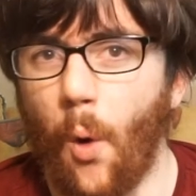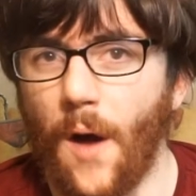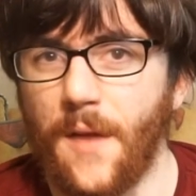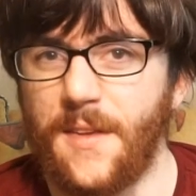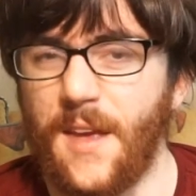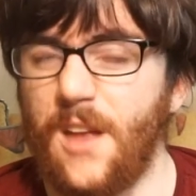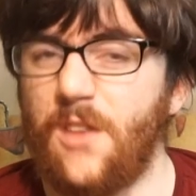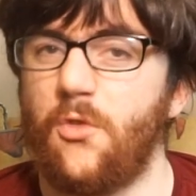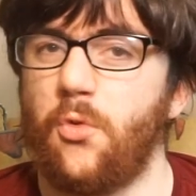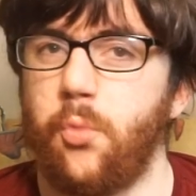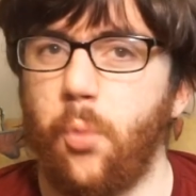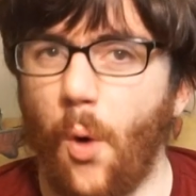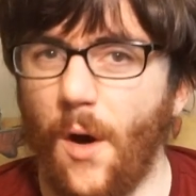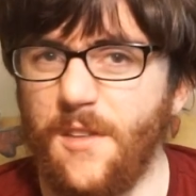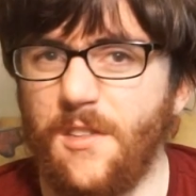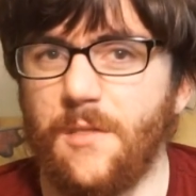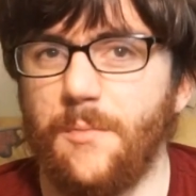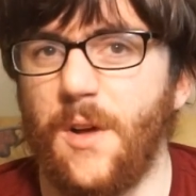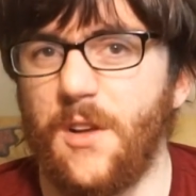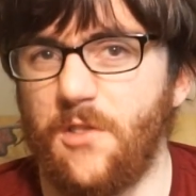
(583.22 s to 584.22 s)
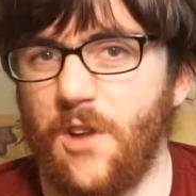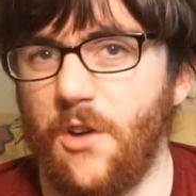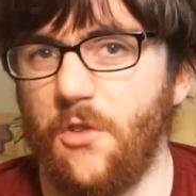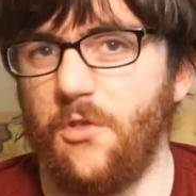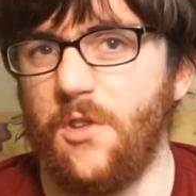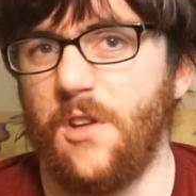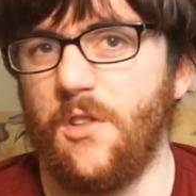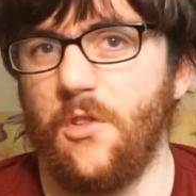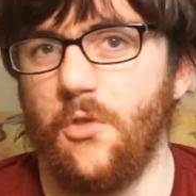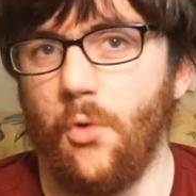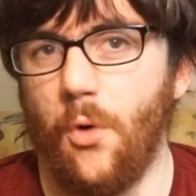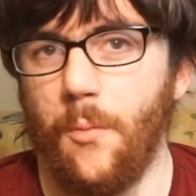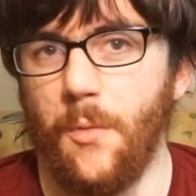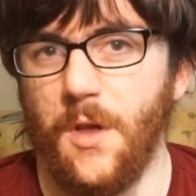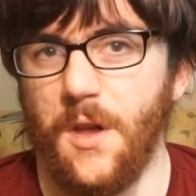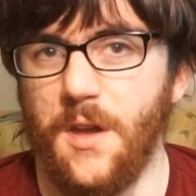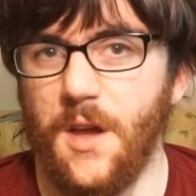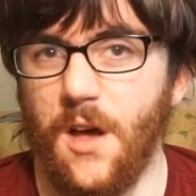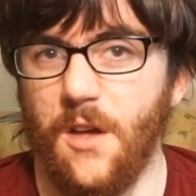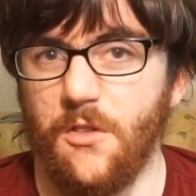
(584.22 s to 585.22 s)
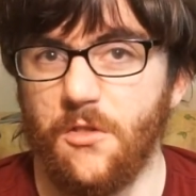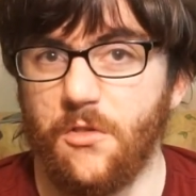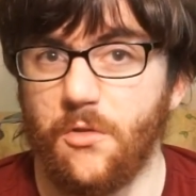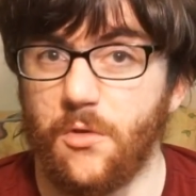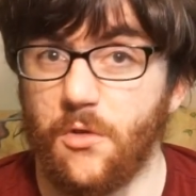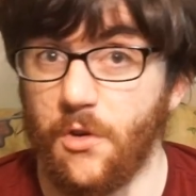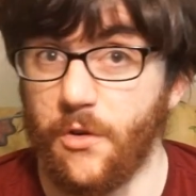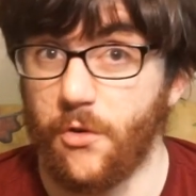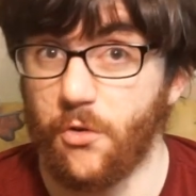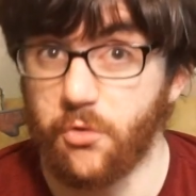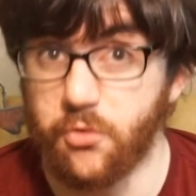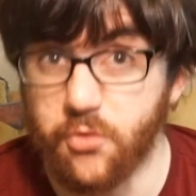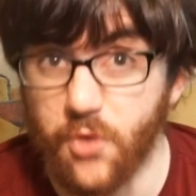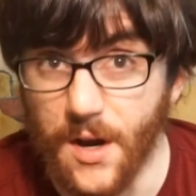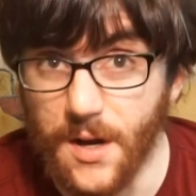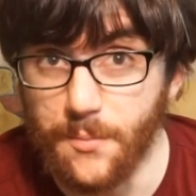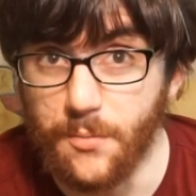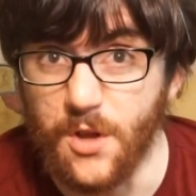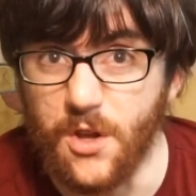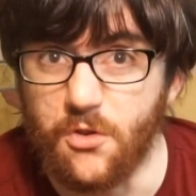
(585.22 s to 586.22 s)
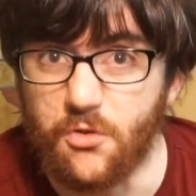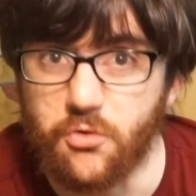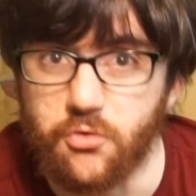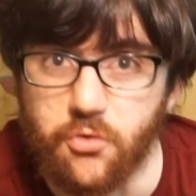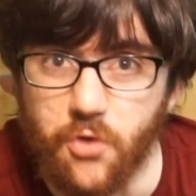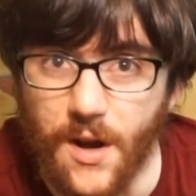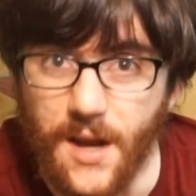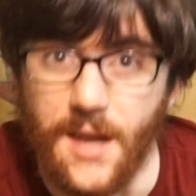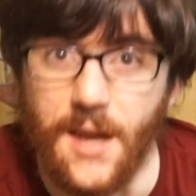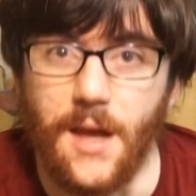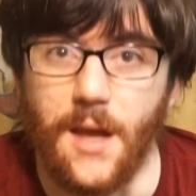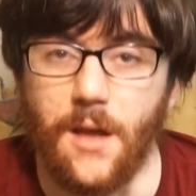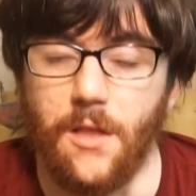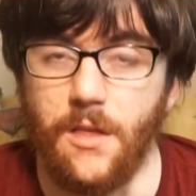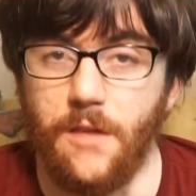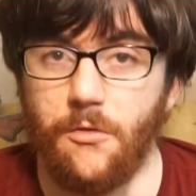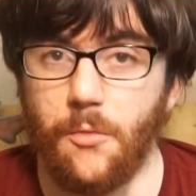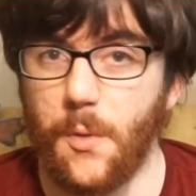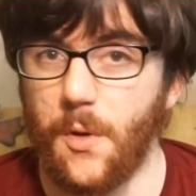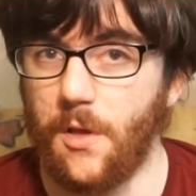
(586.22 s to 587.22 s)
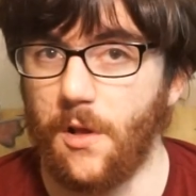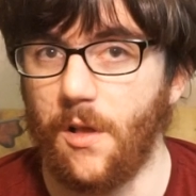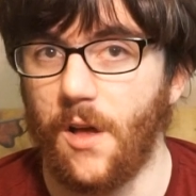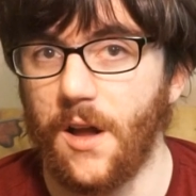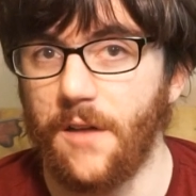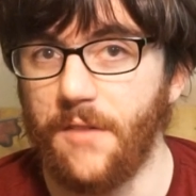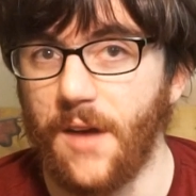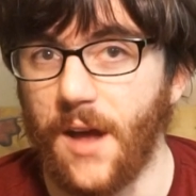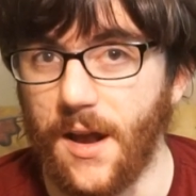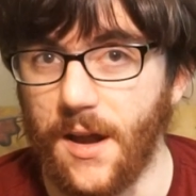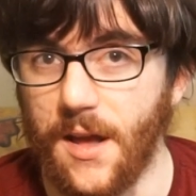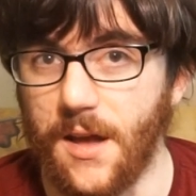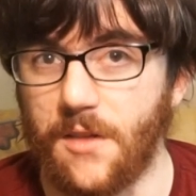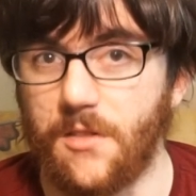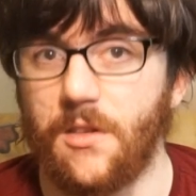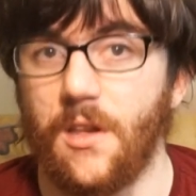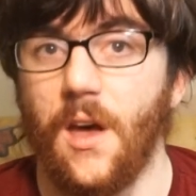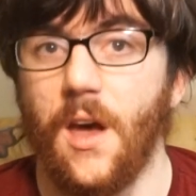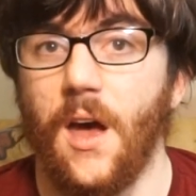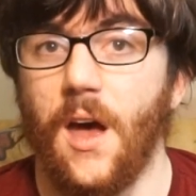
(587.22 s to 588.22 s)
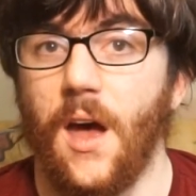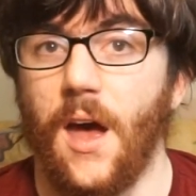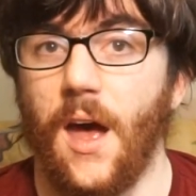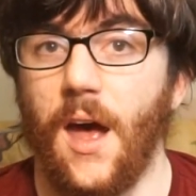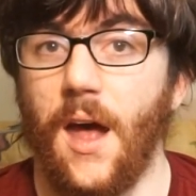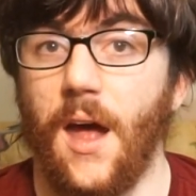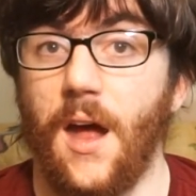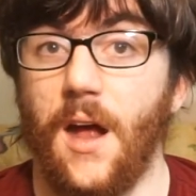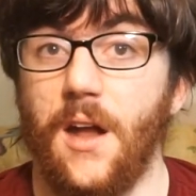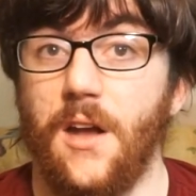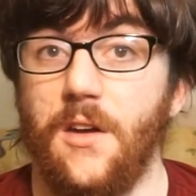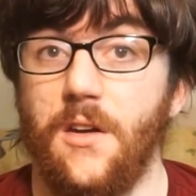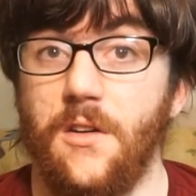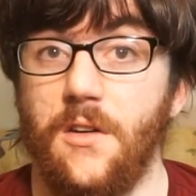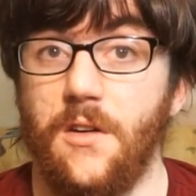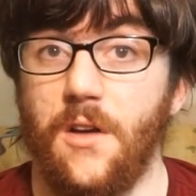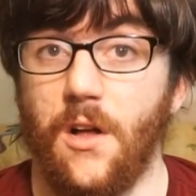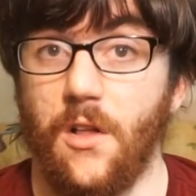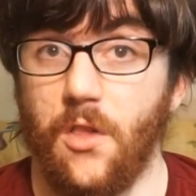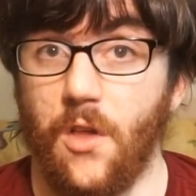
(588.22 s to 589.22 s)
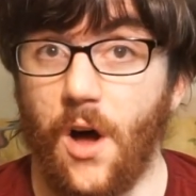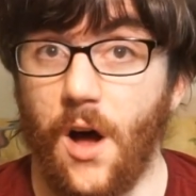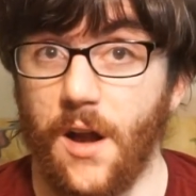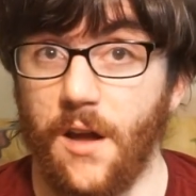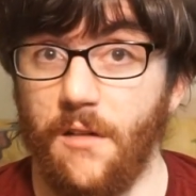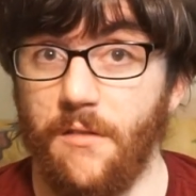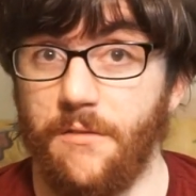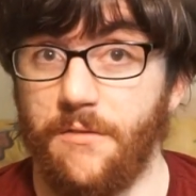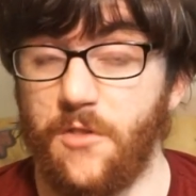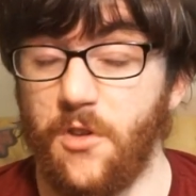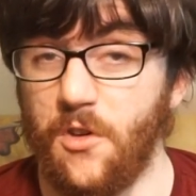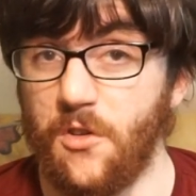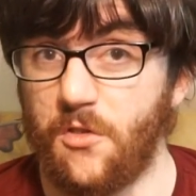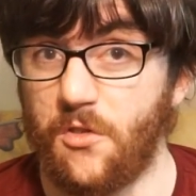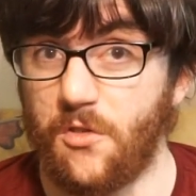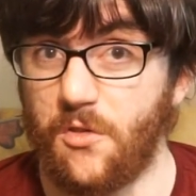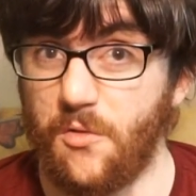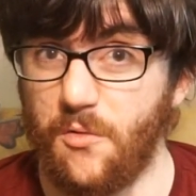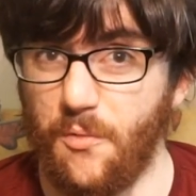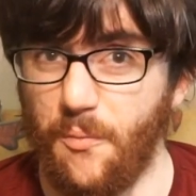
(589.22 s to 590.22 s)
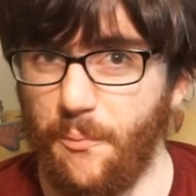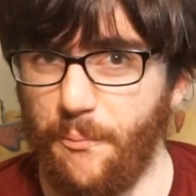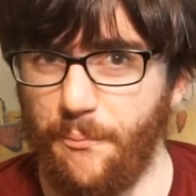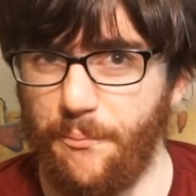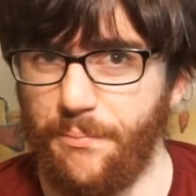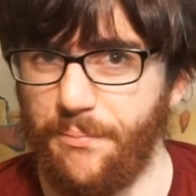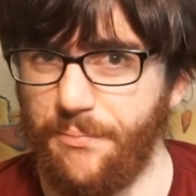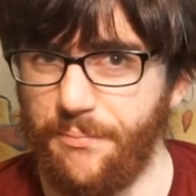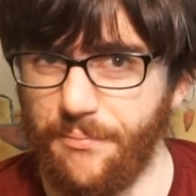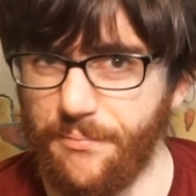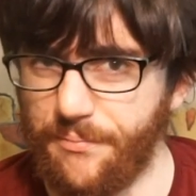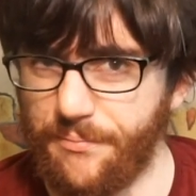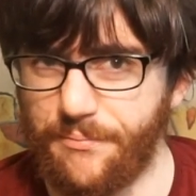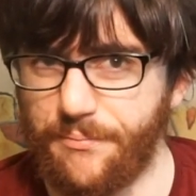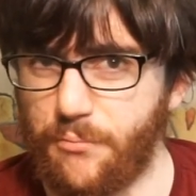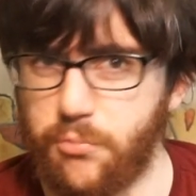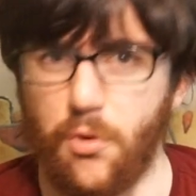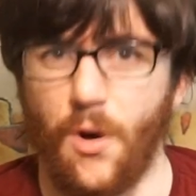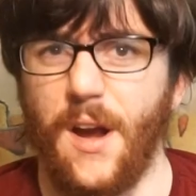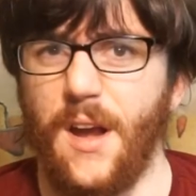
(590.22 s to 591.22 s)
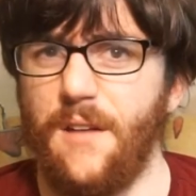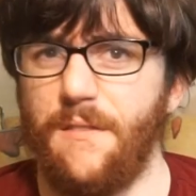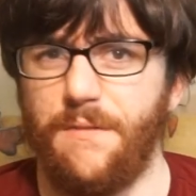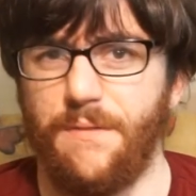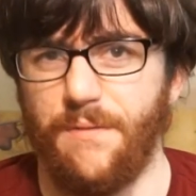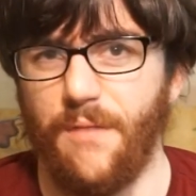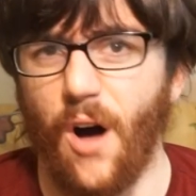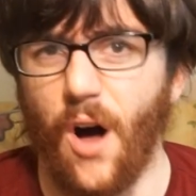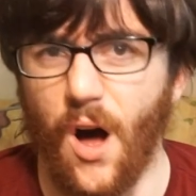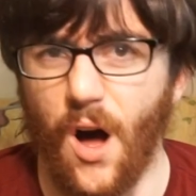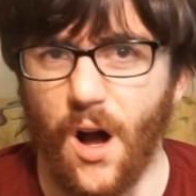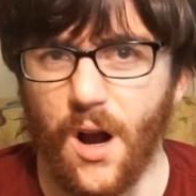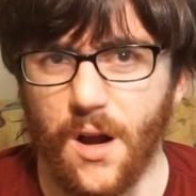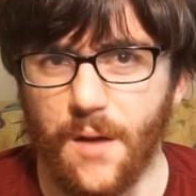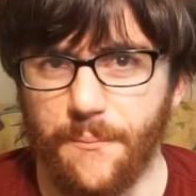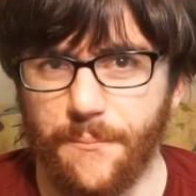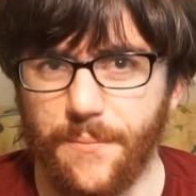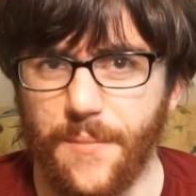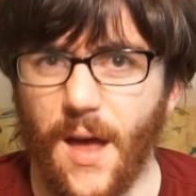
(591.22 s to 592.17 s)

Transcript: take twice as much energy as it normally does. It's incredibly draining, leaves me with a lot of headaches and a lot of just brain fog.